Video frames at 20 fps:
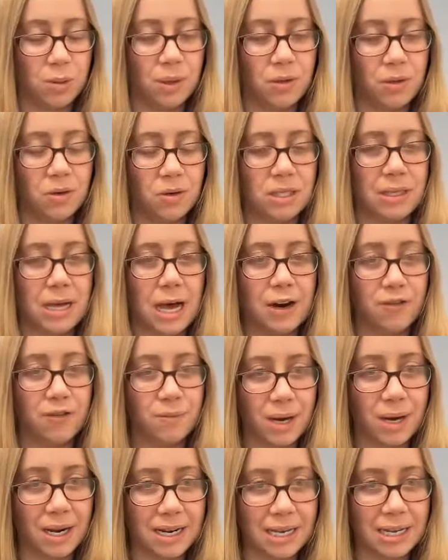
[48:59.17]
But there's a lot of
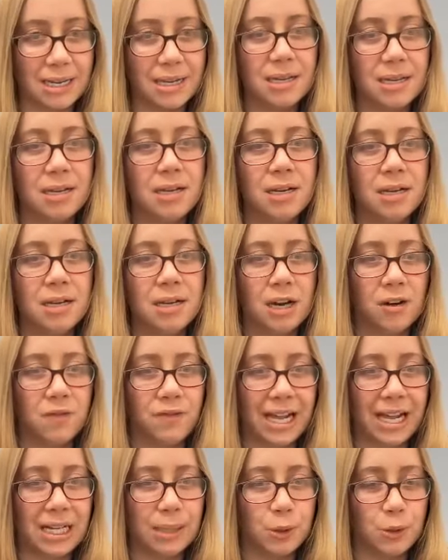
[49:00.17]
money
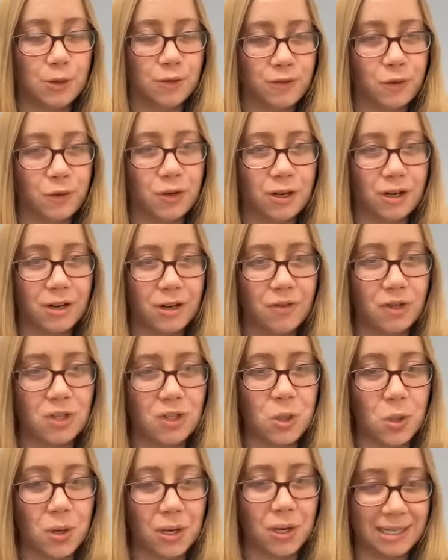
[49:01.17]
available for
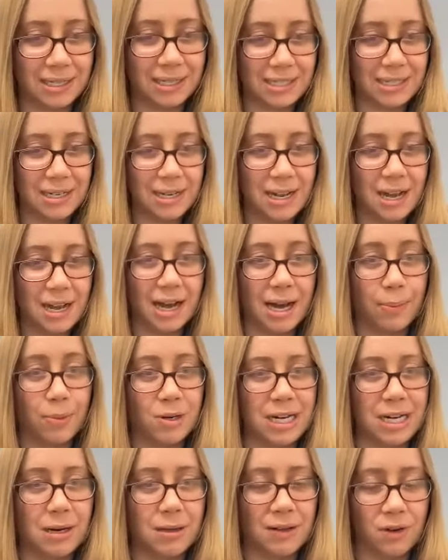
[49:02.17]
students,
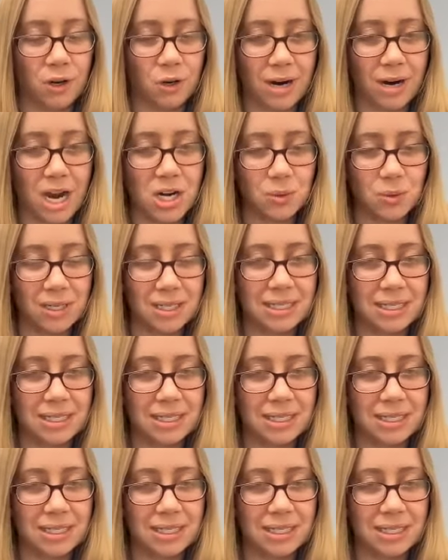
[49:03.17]
particularly for graduate